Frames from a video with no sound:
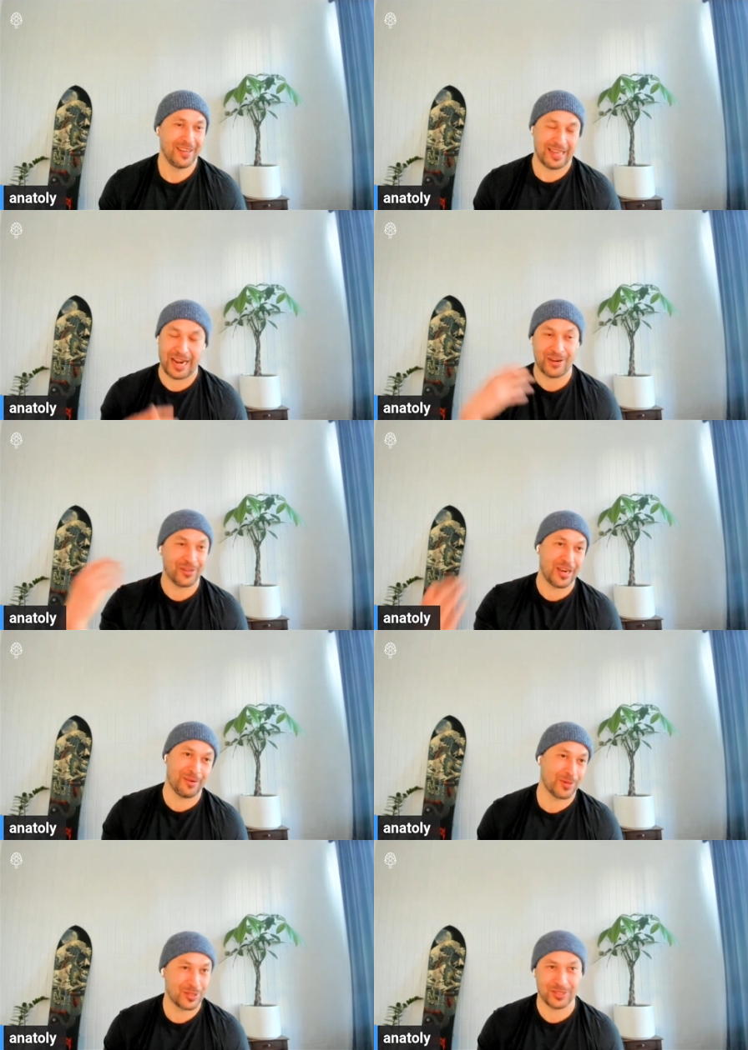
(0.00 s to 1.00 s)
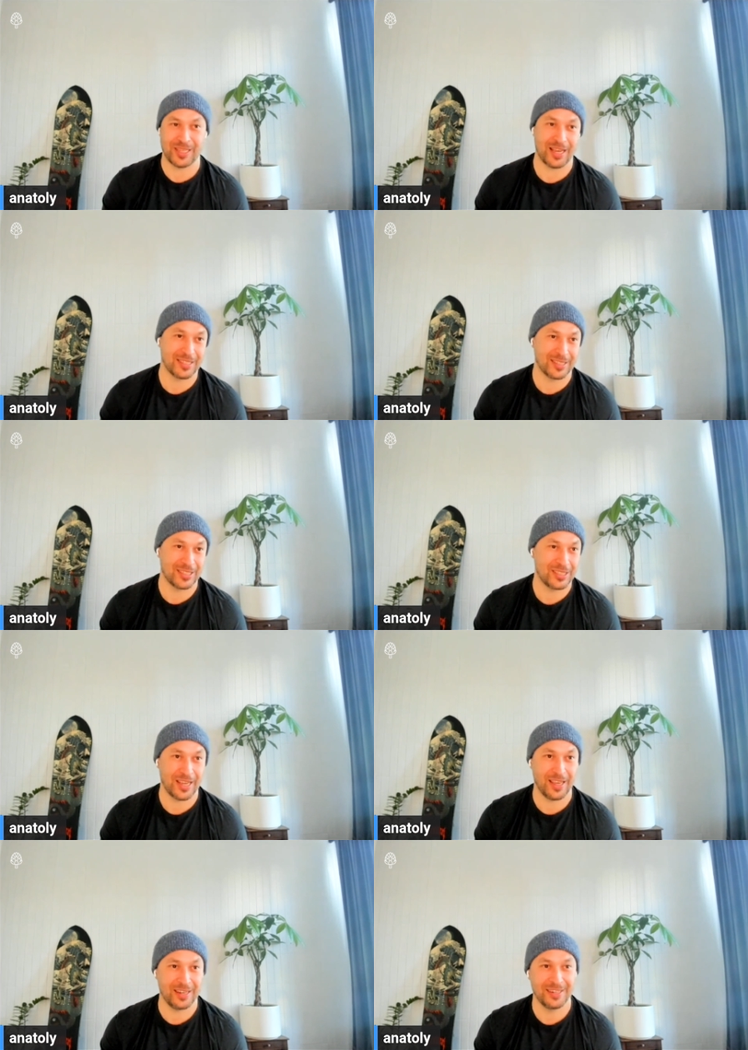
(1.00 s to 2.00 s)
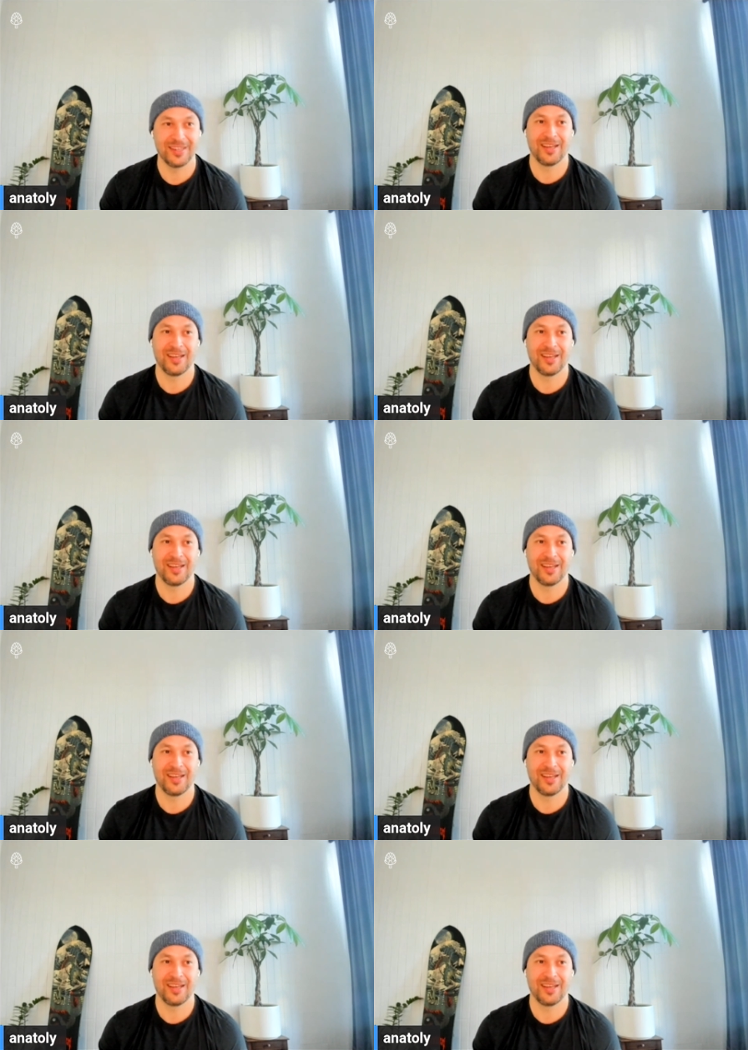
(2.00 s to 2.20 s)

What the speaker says: And I don't care about transacting the chain.